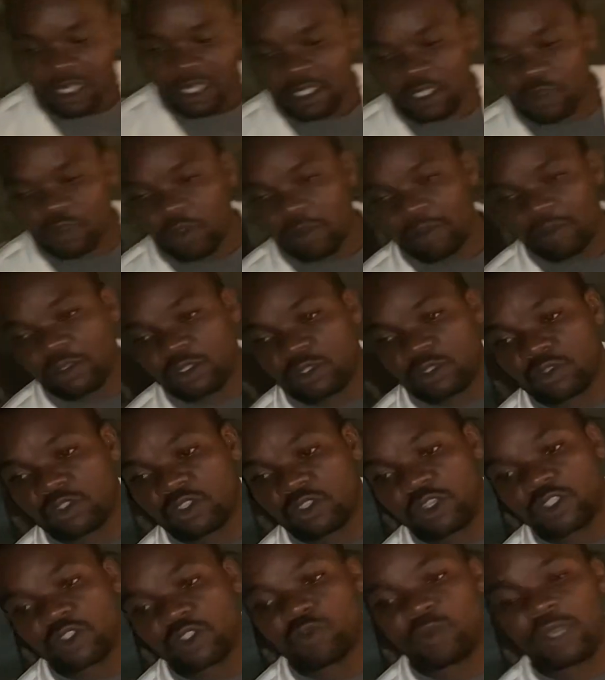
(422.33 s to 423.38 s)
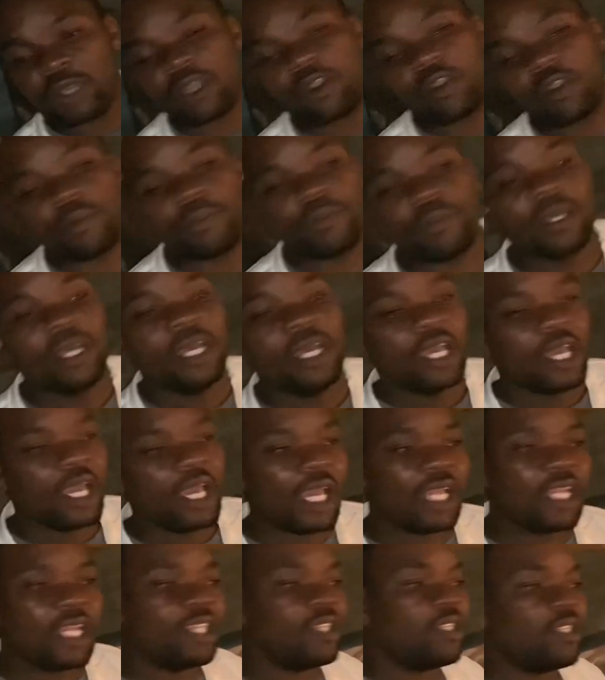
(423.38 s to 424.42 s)
It's for us to just wake up
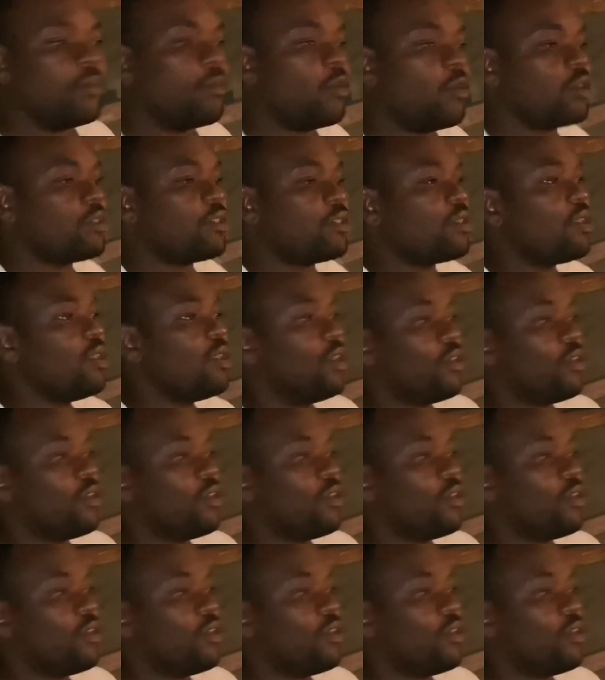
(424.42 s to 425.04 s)
early in the morning